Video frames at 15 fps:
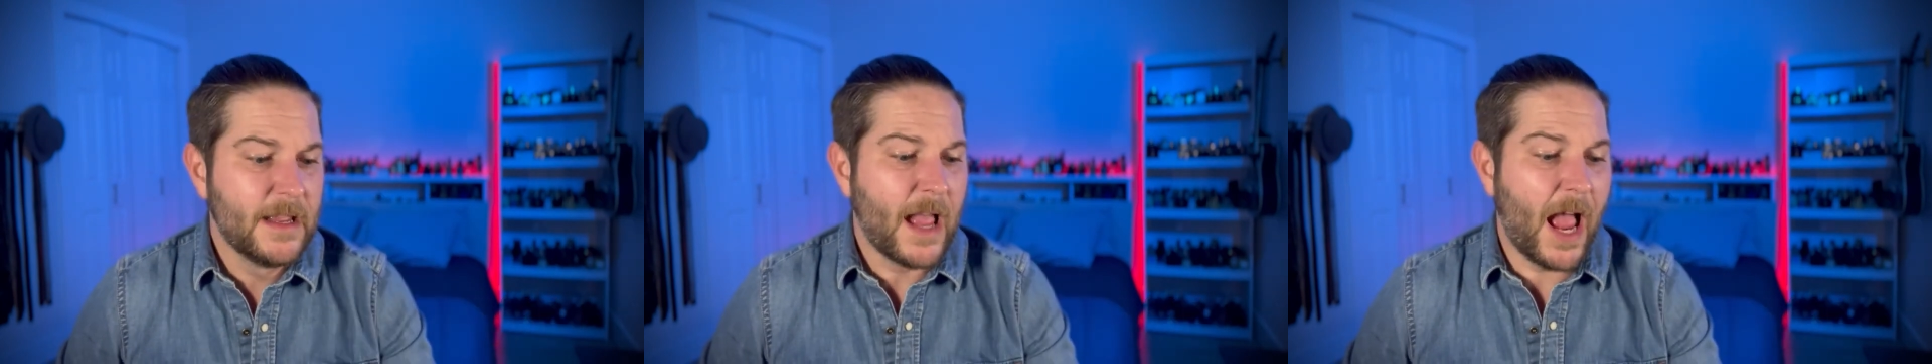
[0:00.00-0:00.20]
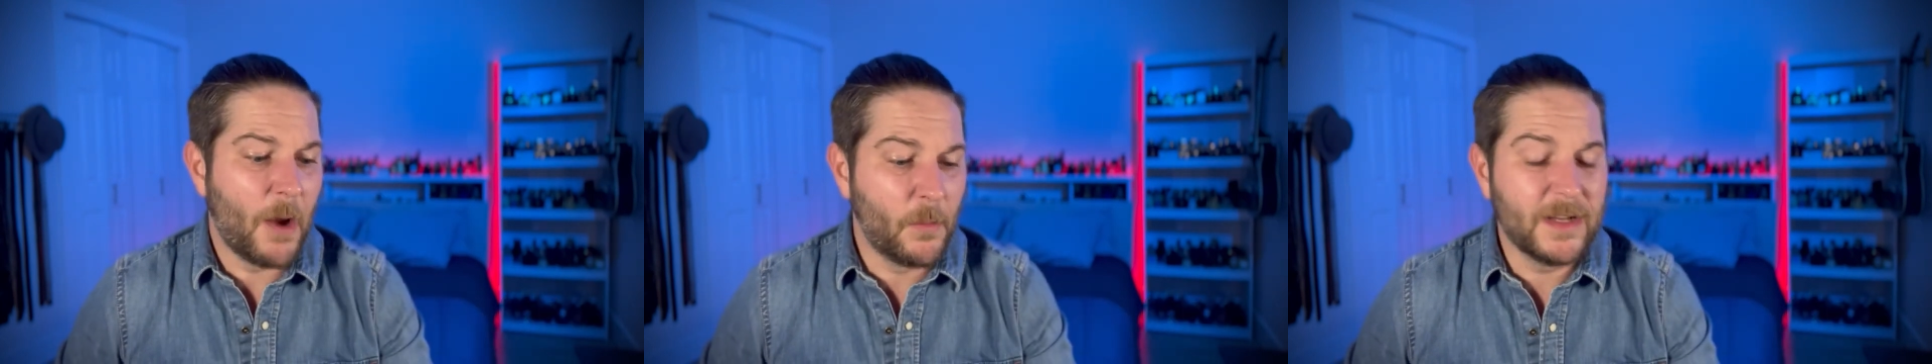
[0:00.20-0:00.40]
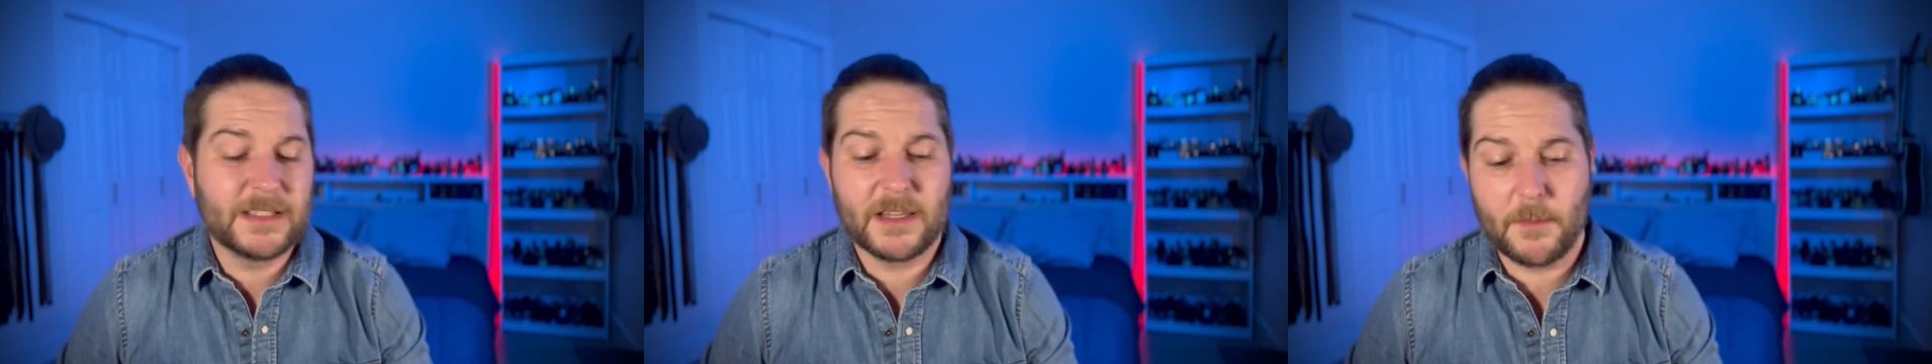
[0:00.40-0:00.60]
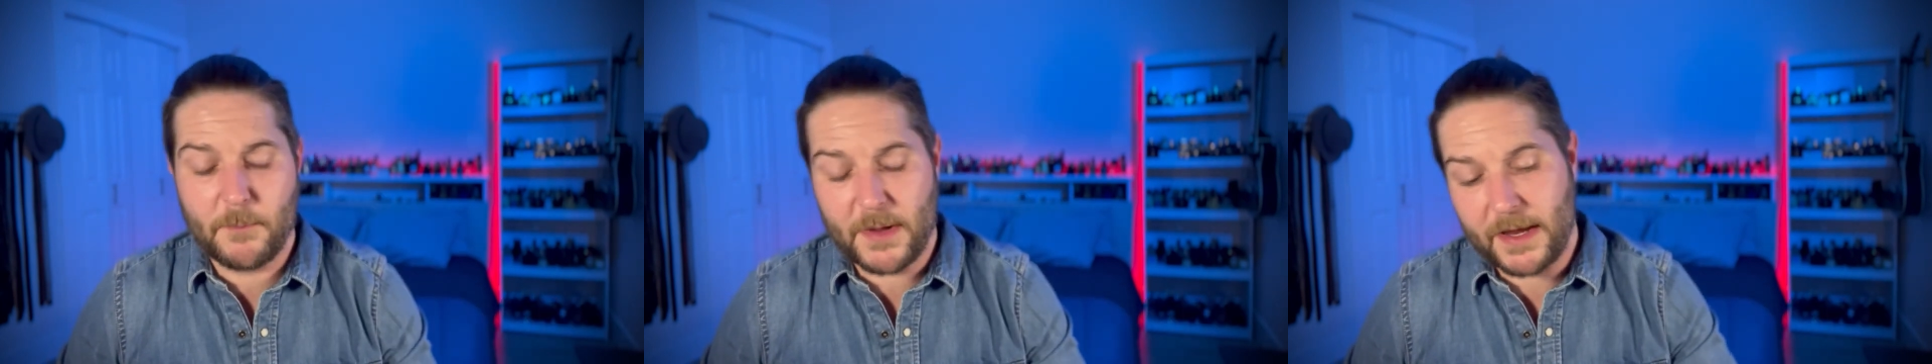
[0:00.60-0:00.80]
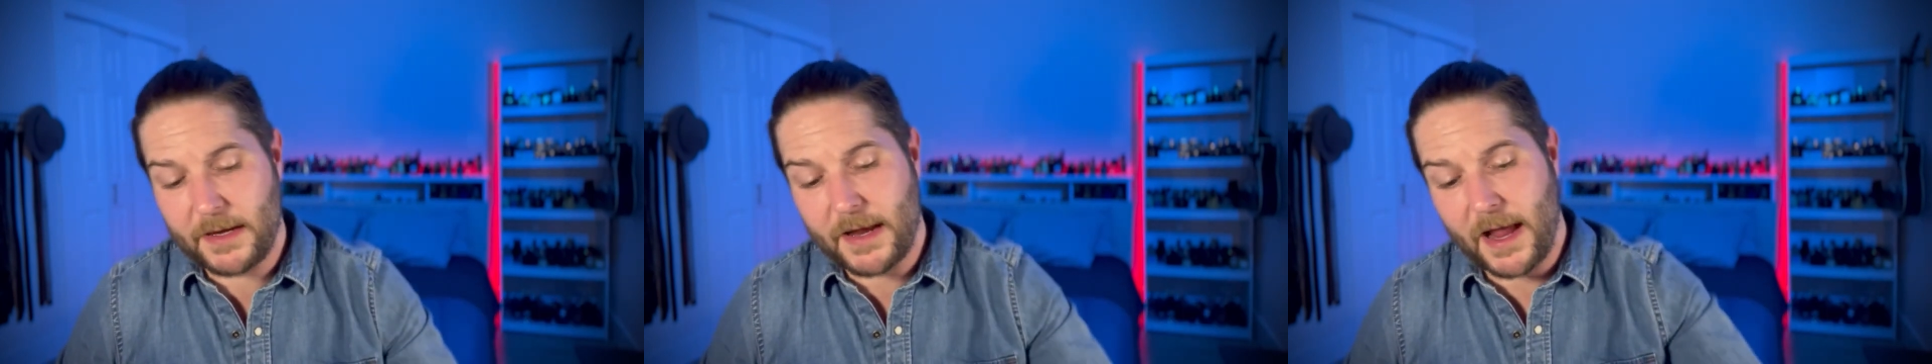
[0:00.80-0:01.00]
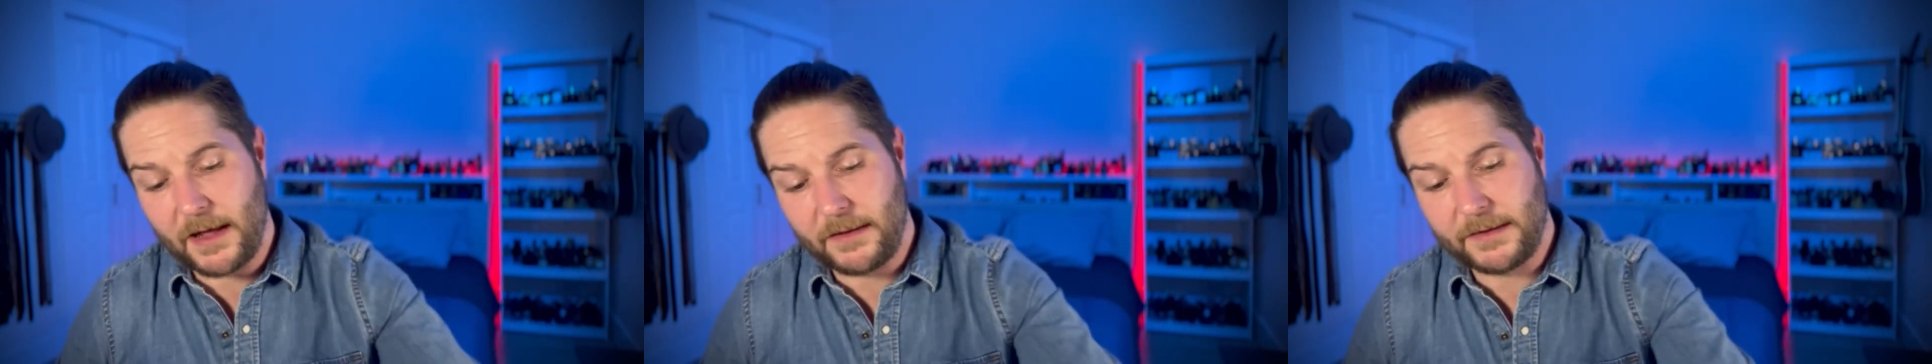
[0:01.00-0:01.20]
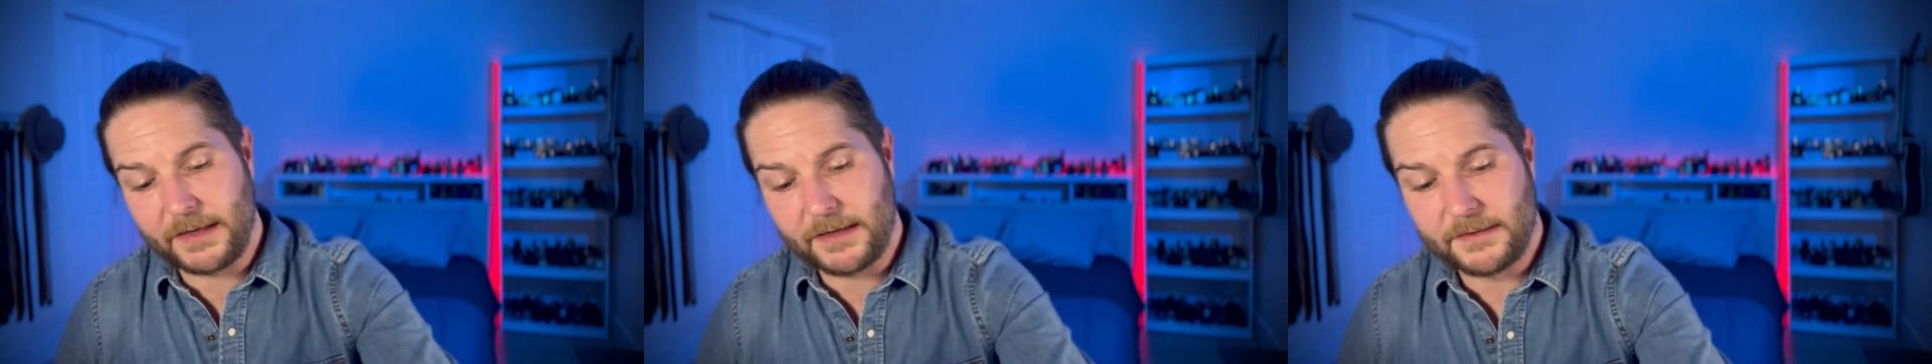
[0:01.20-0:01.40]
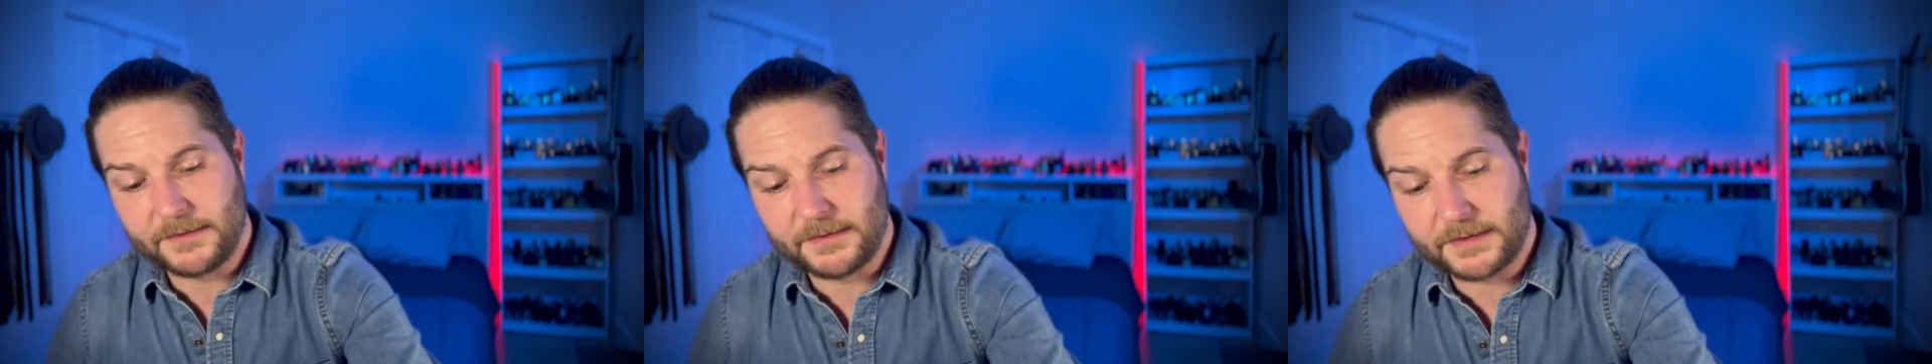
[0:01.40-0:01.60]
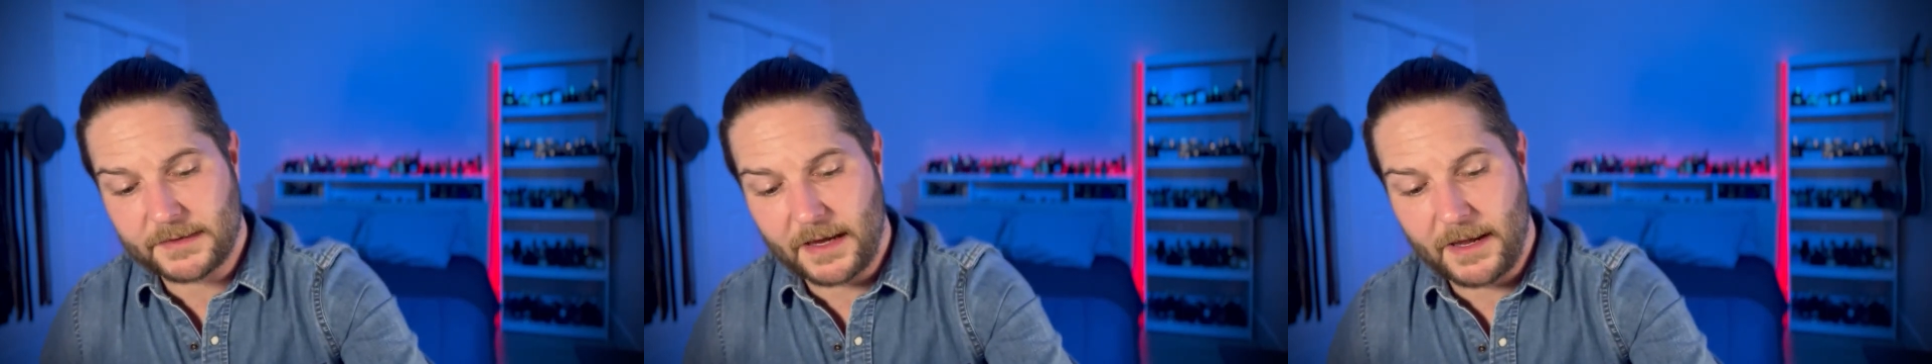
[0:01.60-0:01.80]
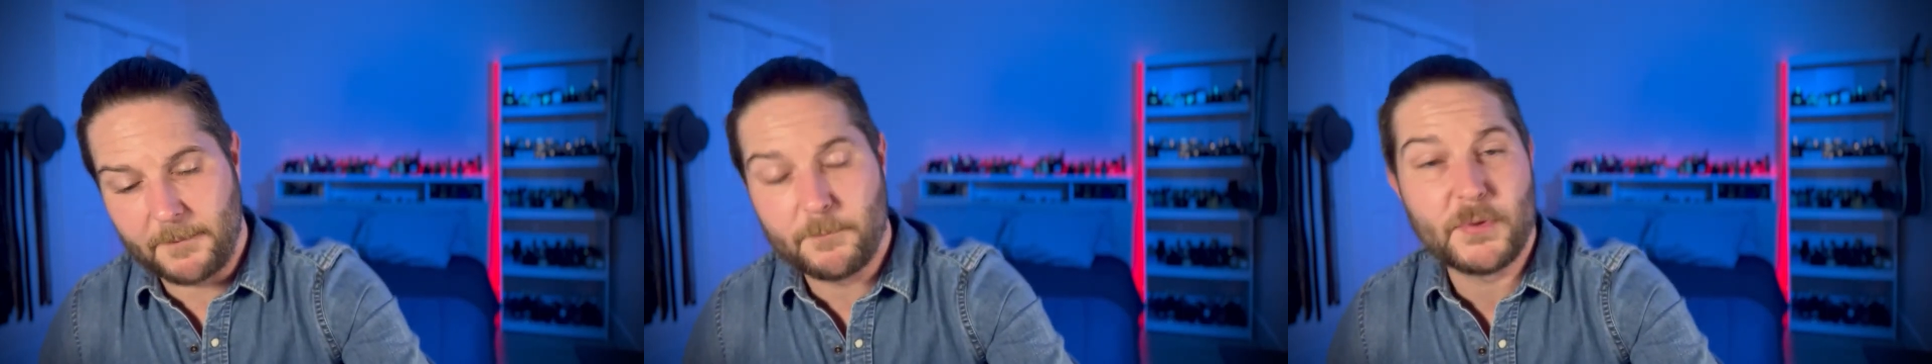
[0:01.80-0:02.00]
I went to the Penhaligon's um,